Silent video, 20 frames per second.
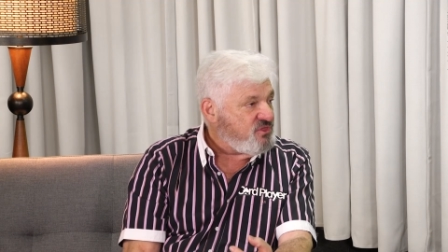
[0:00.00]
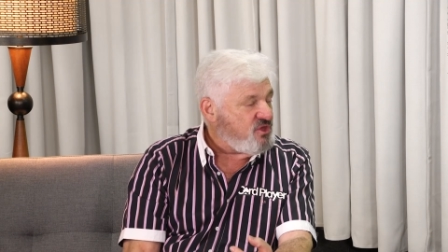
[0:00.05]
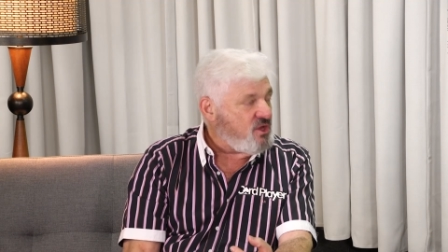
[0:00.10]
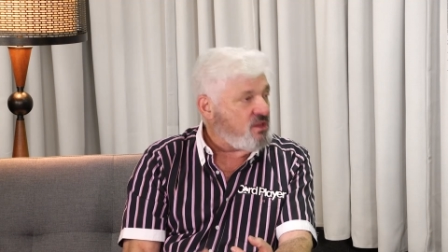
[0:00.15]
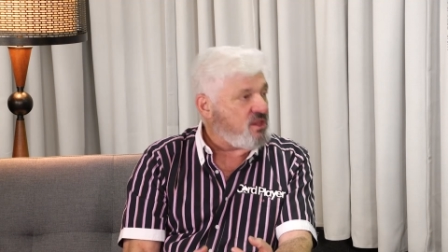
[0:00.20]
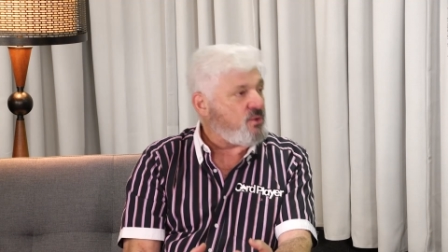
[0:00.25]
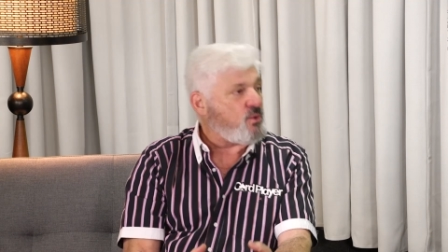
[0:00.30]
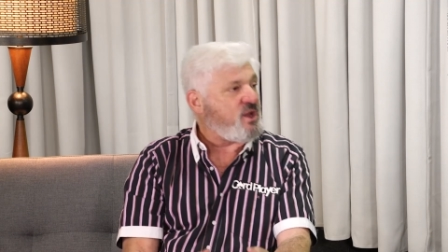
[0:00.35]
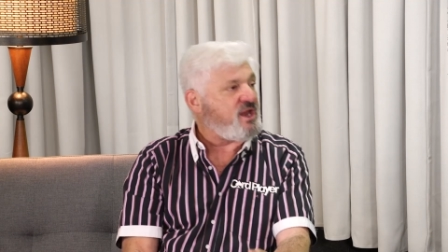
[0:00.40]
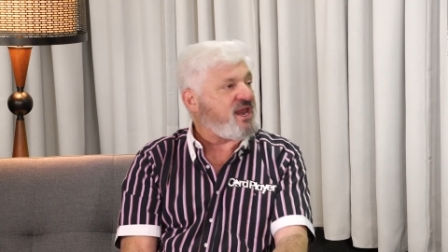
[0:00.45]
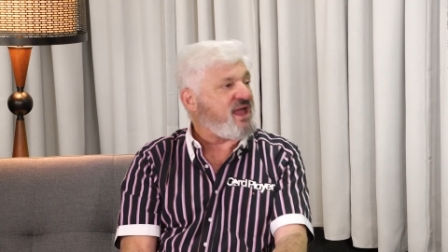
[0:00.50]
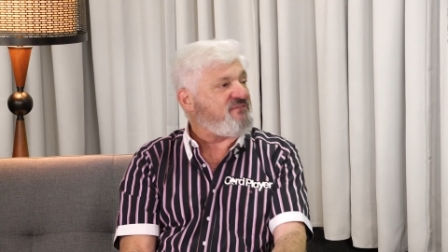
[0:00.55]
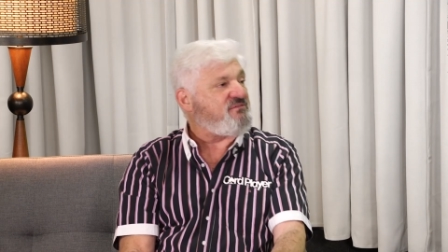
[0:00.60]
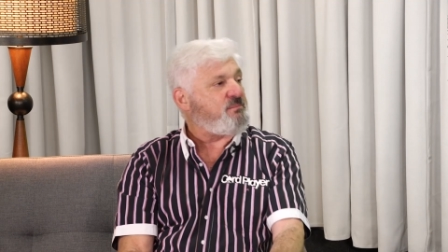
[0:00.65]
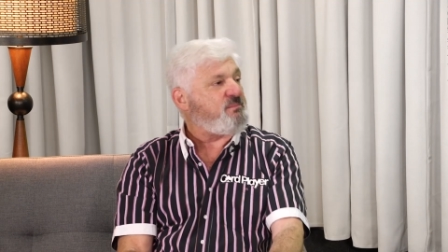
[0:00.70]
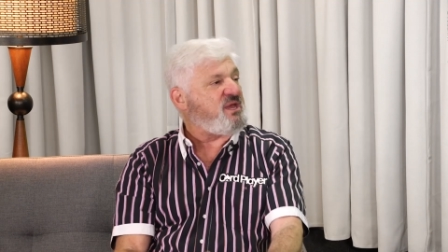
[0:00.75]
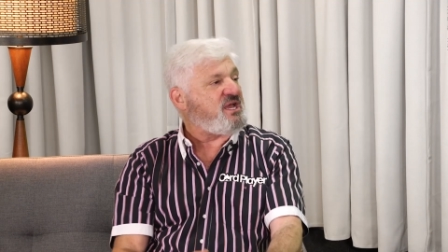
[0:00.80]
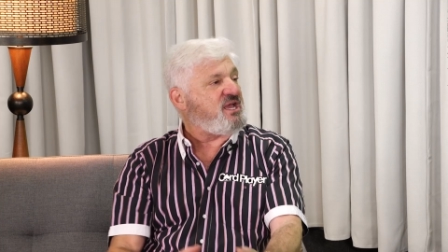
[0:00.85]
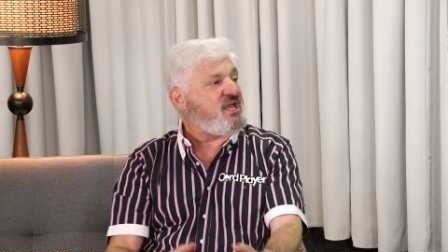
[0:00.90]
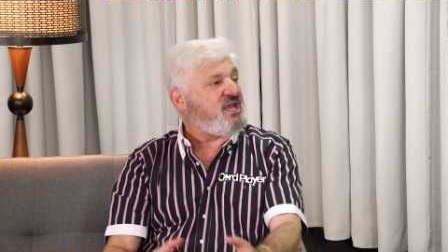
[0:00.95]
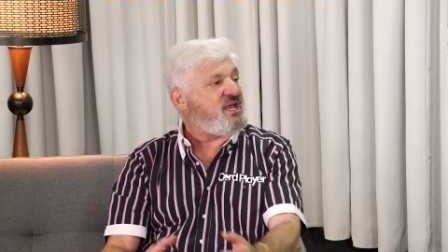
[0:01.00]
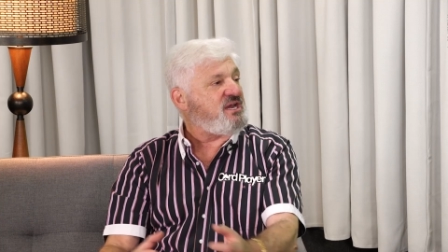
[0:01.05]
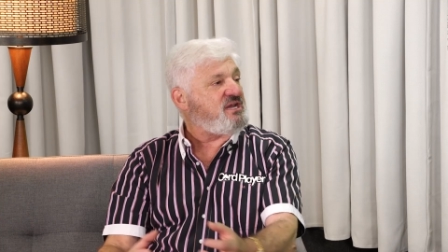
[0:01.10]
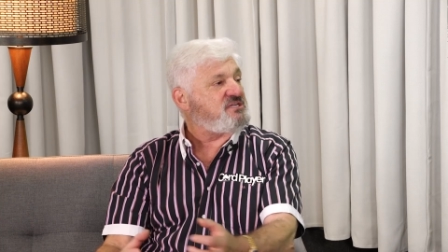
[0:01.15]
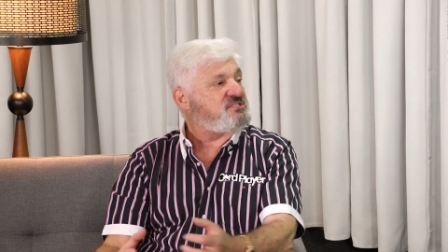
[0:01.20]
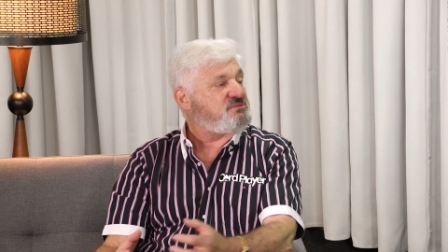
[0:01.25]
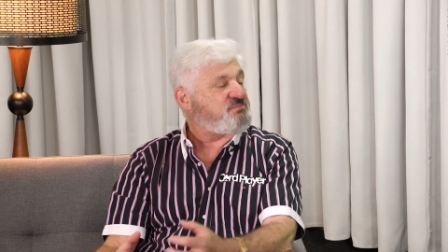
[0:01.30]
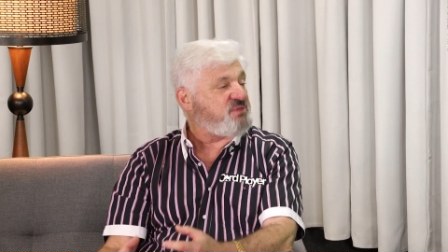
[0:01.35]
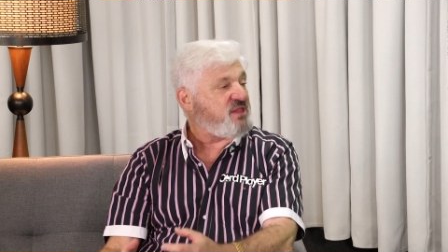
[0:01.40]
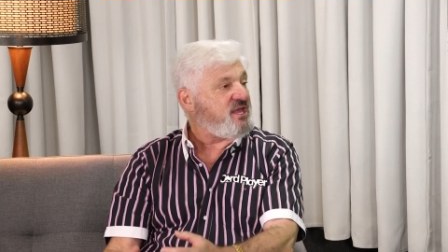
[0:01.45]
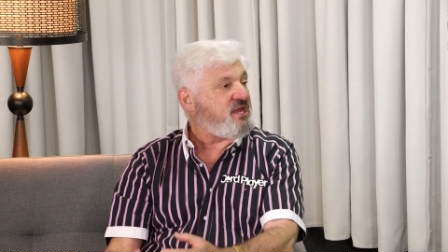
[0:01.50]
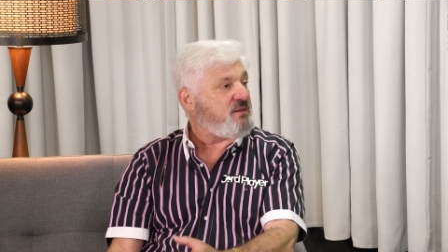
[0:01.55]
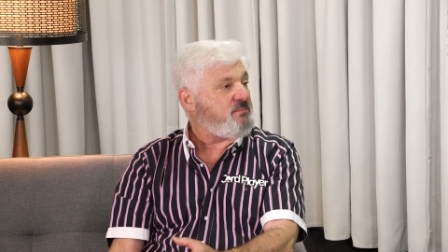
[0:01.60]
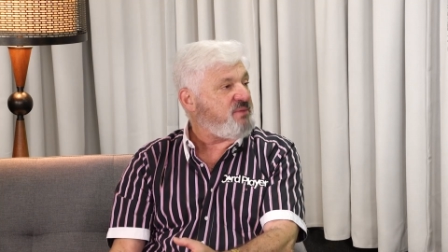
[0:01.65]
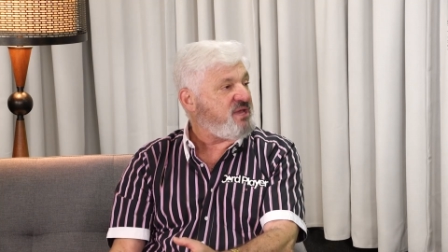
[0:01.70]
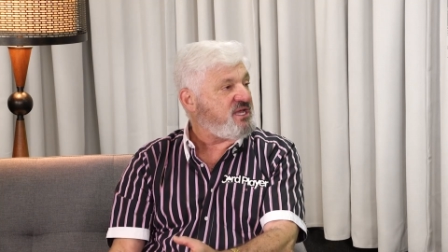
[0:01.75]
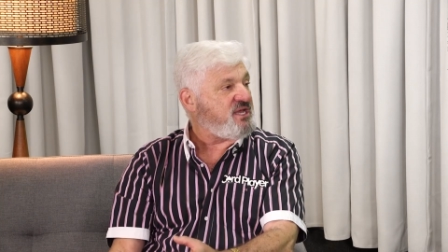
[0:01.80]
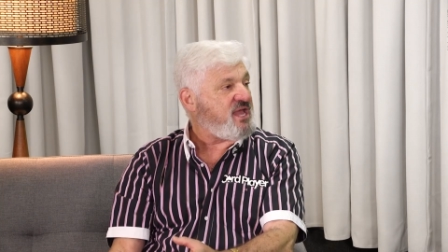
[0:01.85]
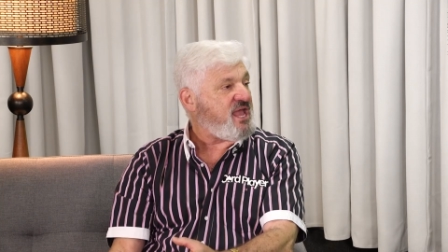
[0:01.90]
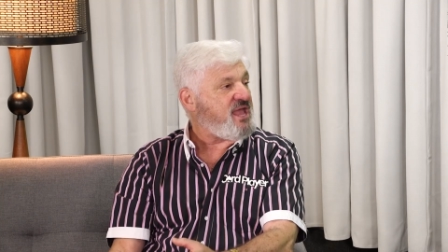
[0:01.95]
the only way to have a big hit is playing a
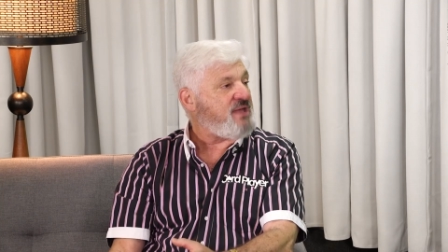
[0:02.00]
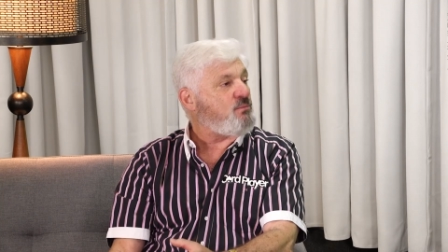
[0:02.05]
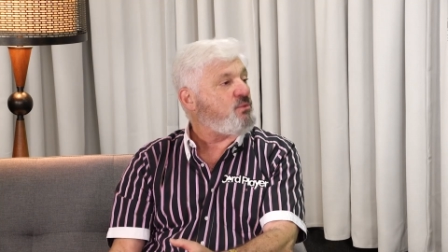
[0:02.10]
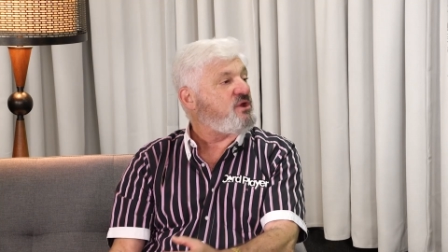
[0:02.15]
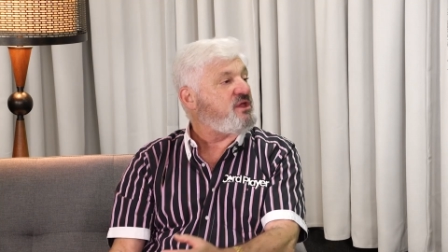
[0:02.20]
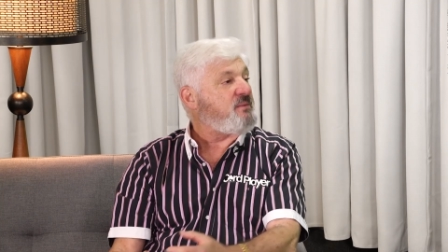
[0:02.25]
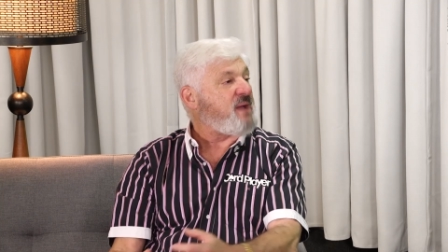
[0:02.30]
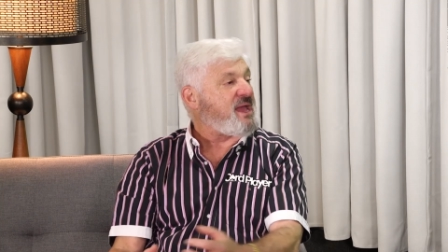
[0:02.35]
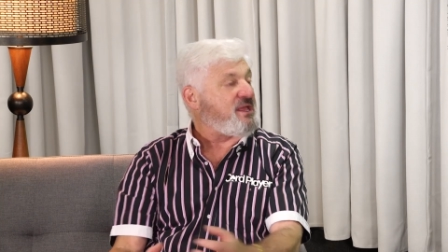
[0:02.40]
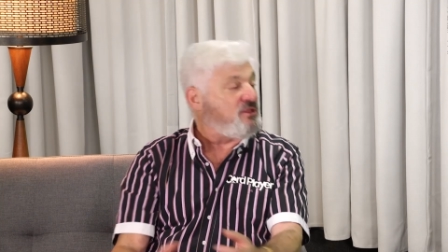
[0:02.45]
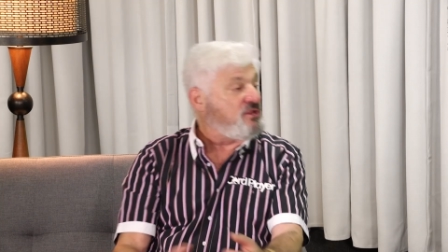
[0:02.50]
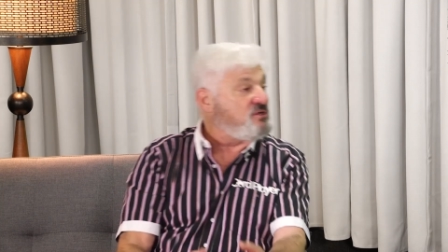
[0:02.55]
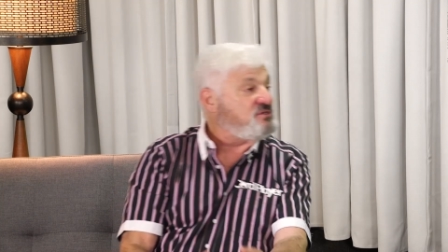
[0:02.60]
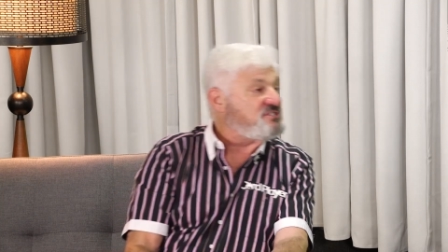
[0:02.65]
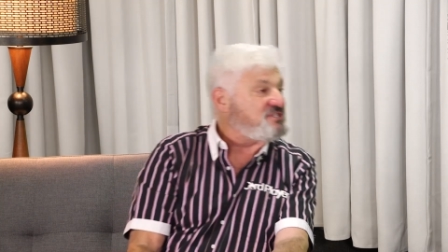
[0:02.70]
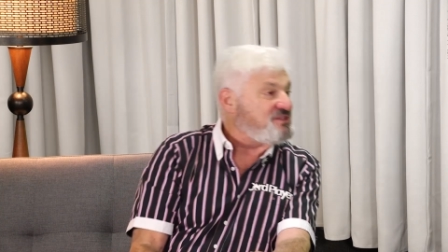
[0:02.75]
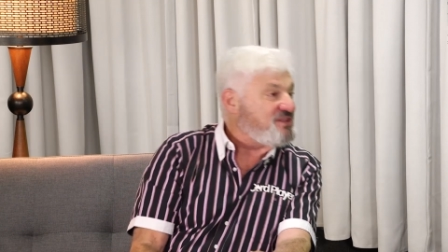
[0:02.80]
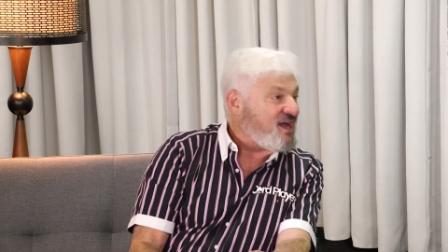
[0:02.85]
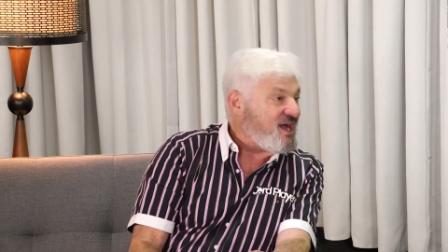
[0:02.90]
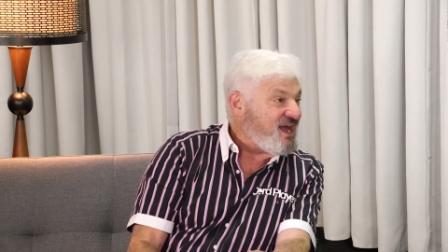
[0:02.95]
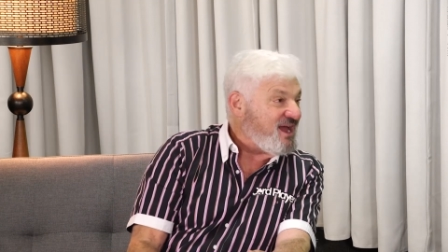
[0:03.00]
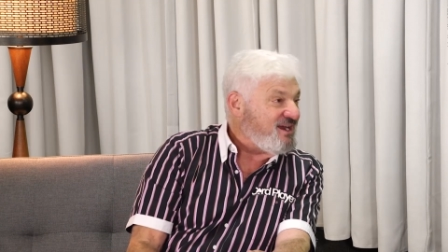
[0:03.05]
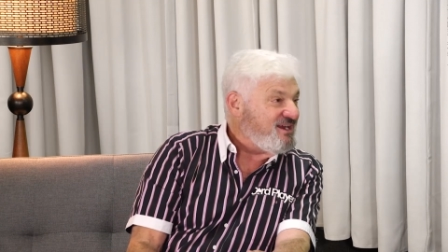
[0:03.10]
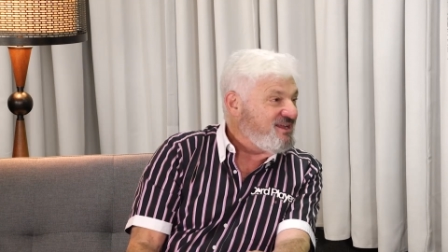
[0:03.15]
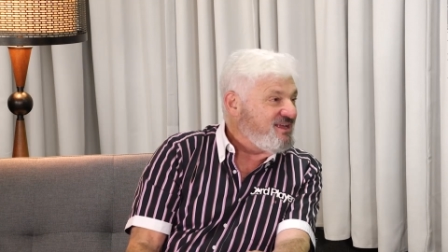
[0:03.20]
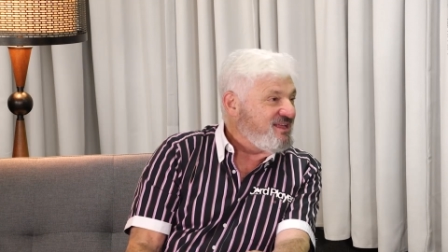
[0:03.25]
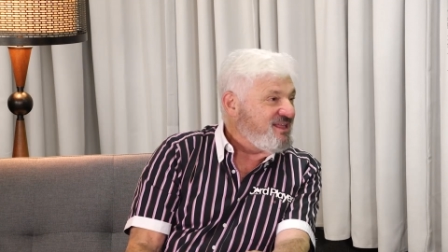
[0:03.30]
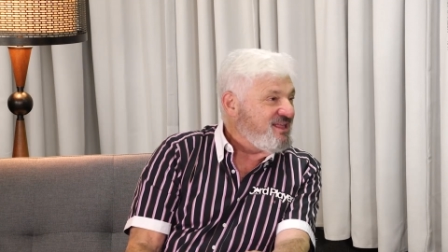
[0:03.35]
big game where you might lose a lot.